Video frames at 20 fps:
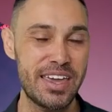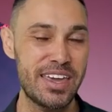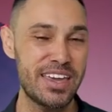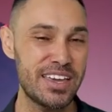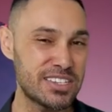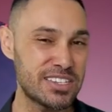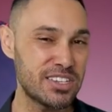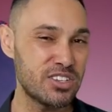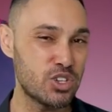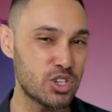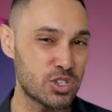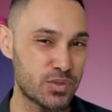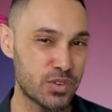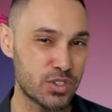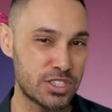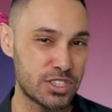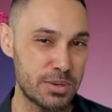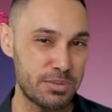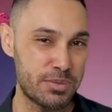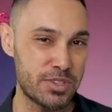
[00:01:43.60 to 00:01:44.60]
some
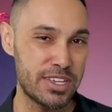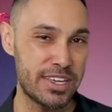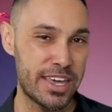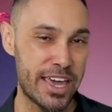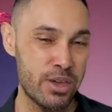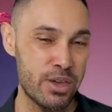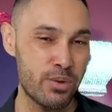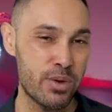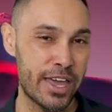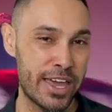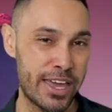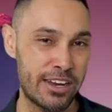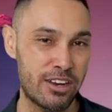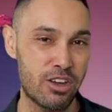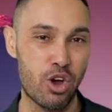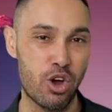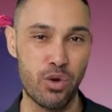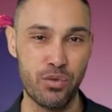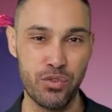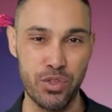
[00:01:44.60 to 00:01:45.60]
NFT platforms
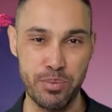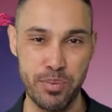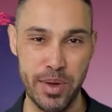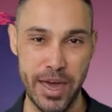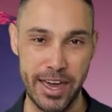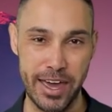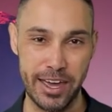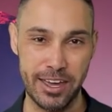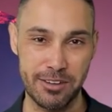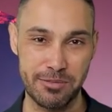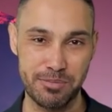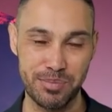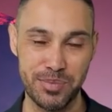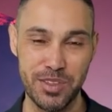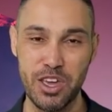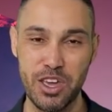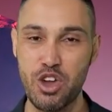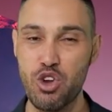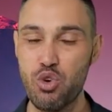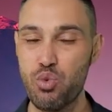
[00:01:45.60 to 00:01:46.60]
that, you know, one of them it
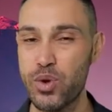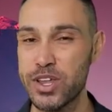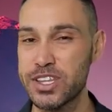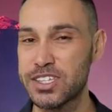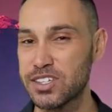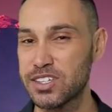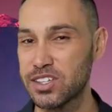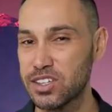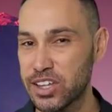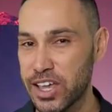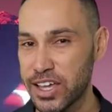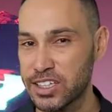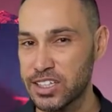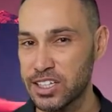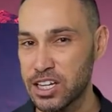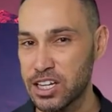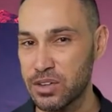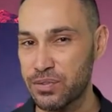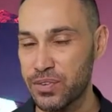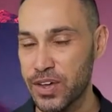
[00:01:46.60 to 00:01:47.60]
was basically like
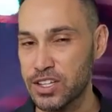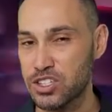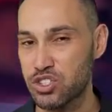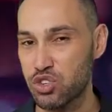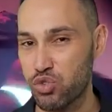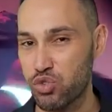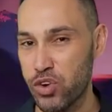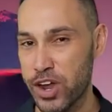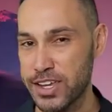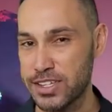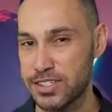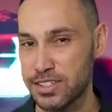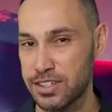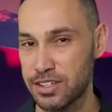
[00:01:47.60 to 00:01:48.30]
horse racing, but it was